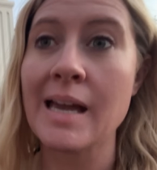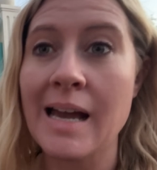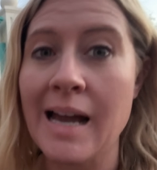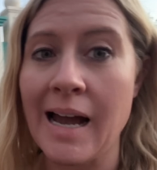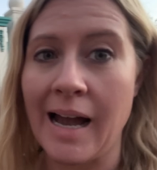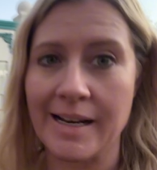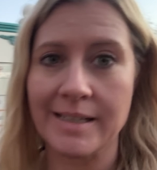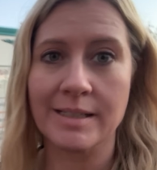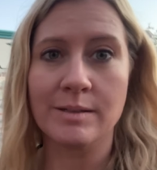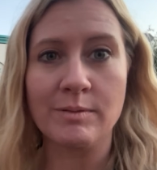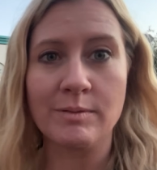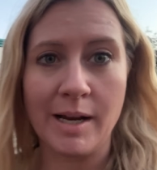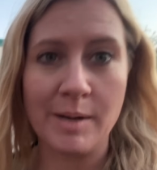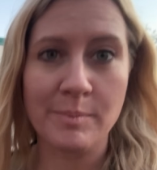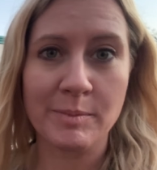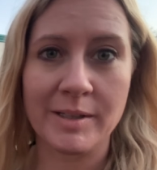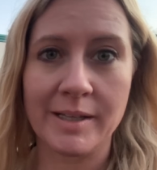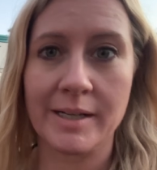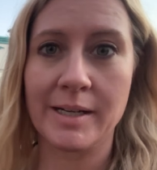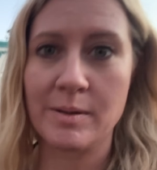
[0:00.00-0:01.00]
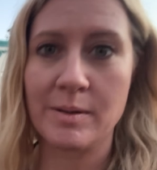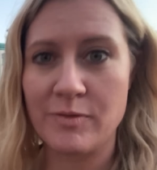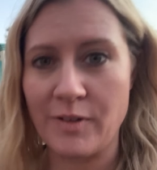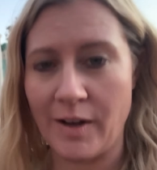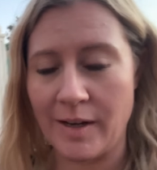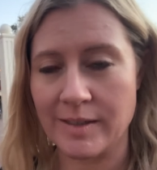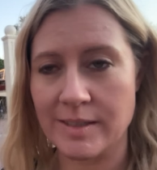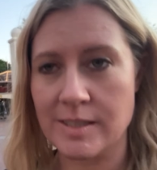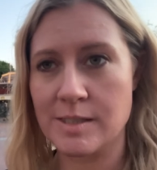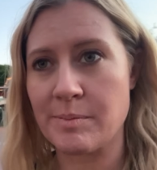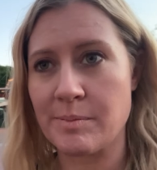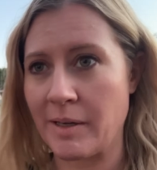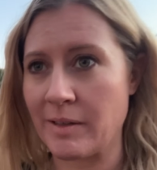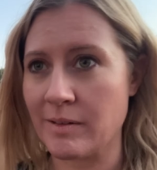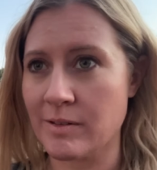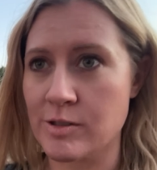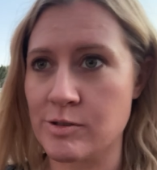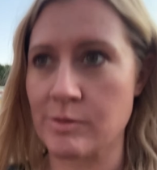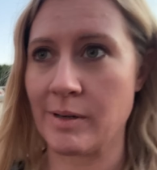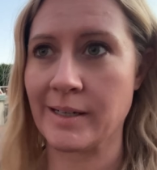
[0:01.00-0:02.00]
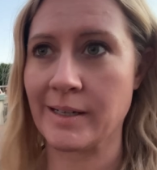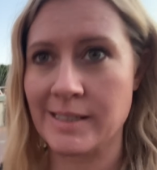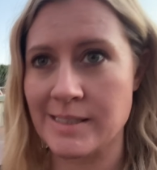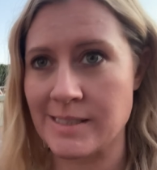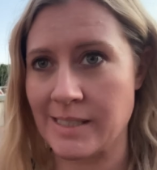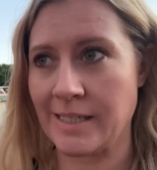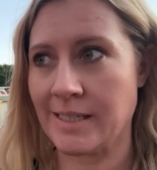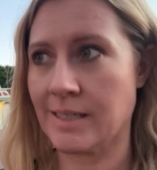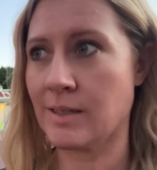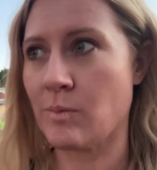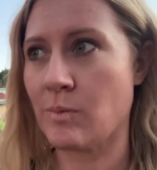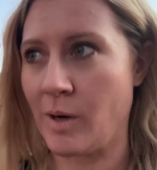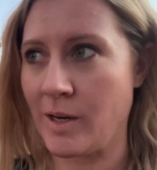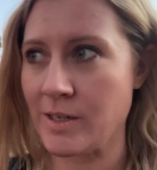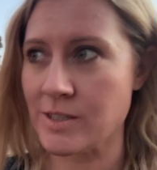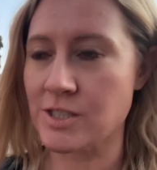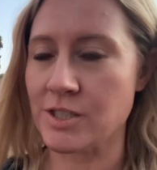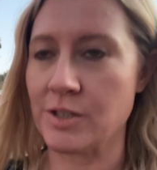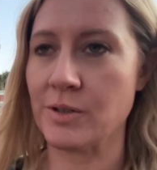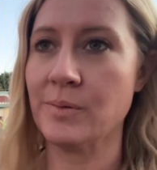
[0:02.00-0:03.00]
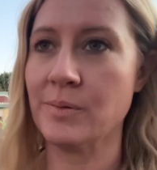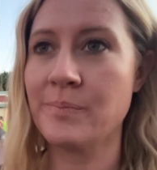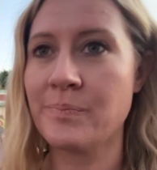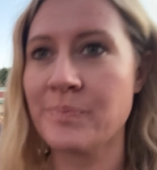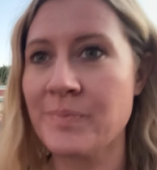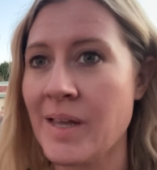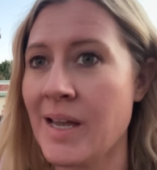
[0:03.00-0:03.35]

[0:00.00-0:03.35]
I didn't ride Millennium Falcon Smuggler's Run because I didn't want to.